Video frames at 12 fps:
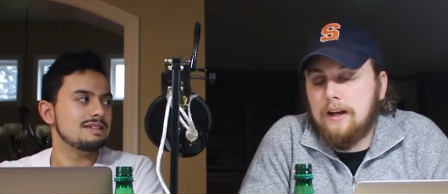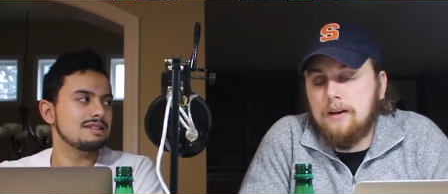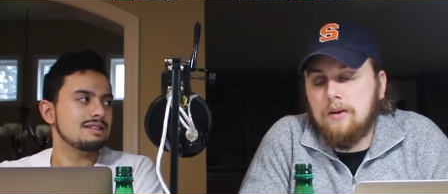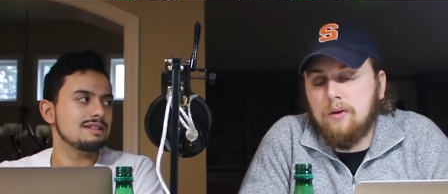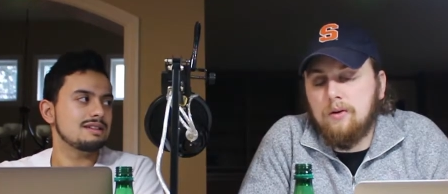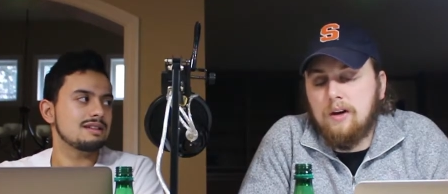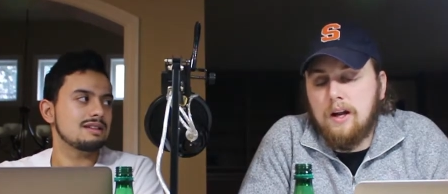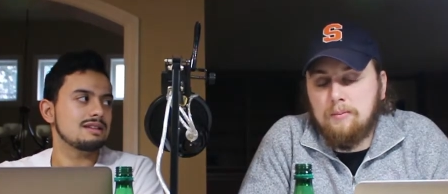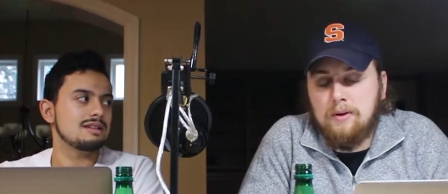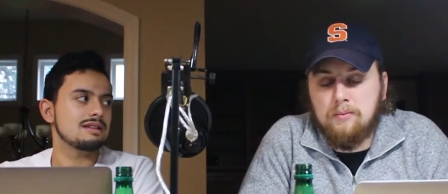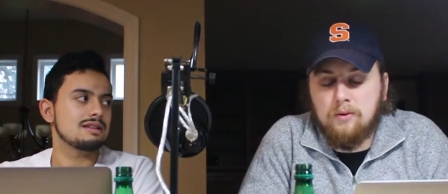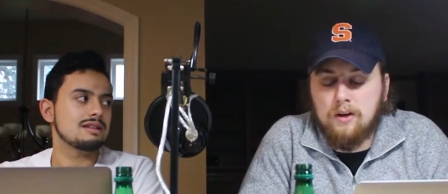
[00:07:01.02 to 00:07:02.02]
Speaker 1: I know a lot of
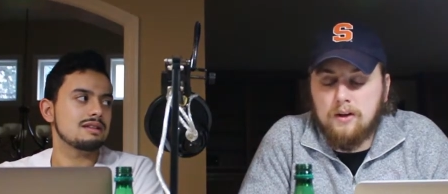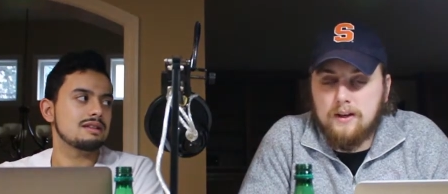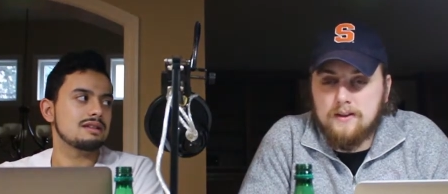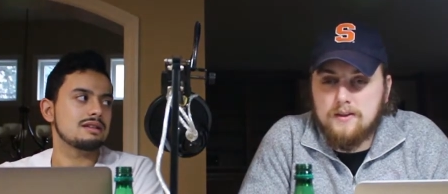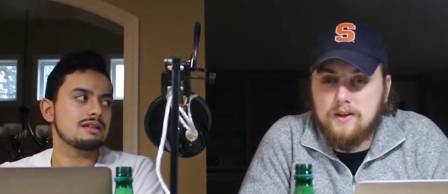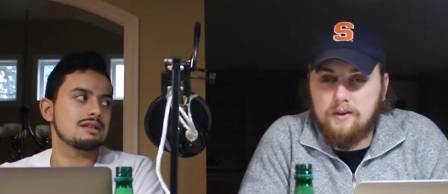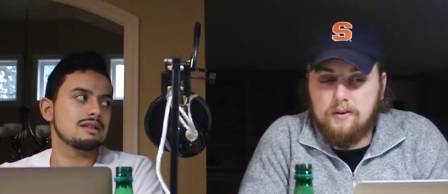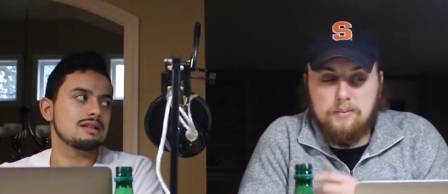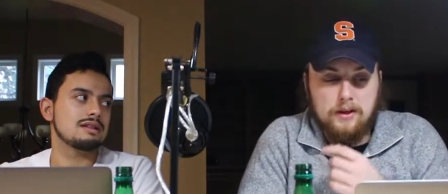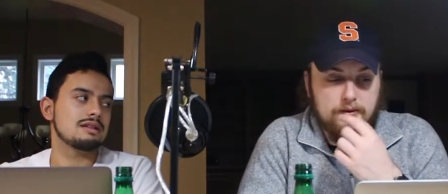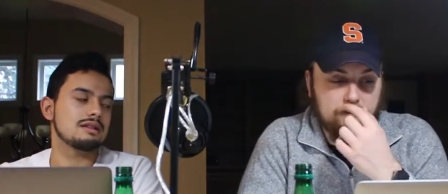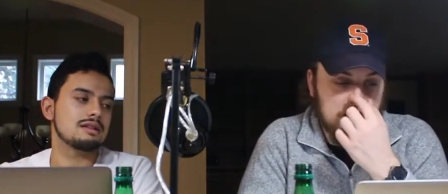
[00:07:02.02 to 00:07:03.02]
people aren't necessarily
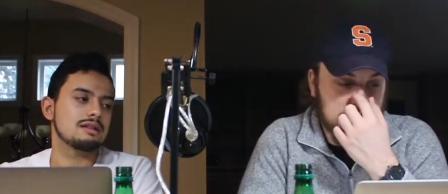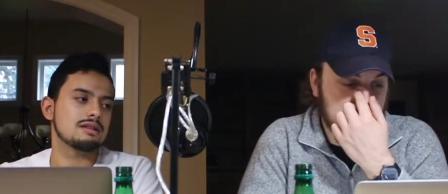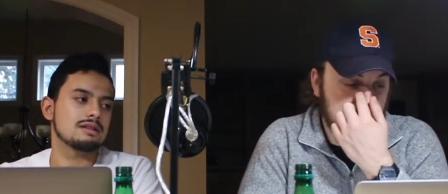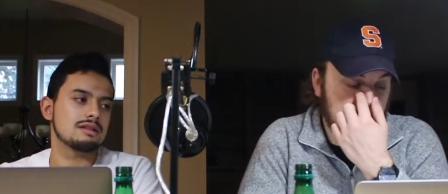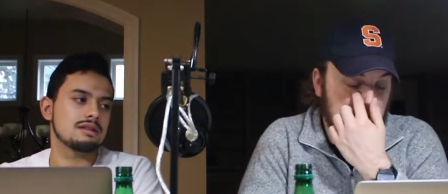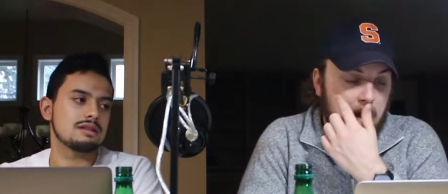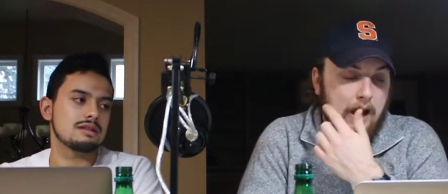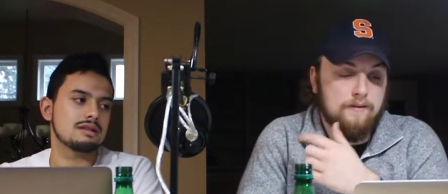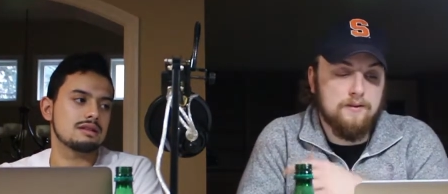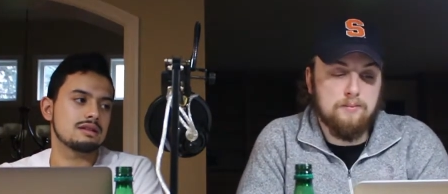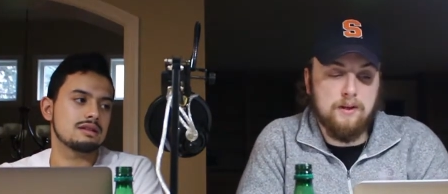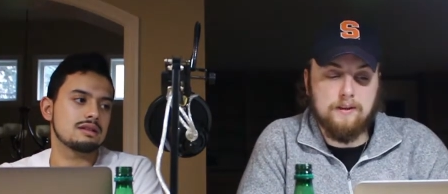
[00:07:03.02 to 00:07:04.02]
big fans of the Cavs,
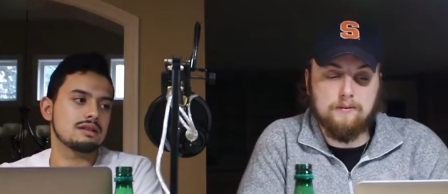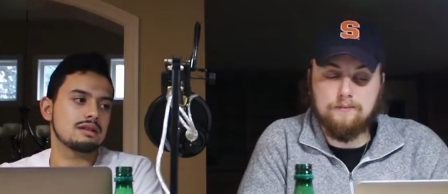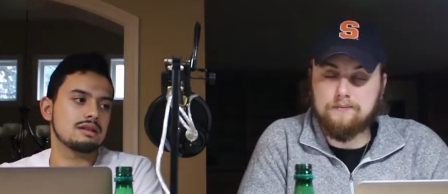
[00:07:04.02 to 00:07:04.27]
but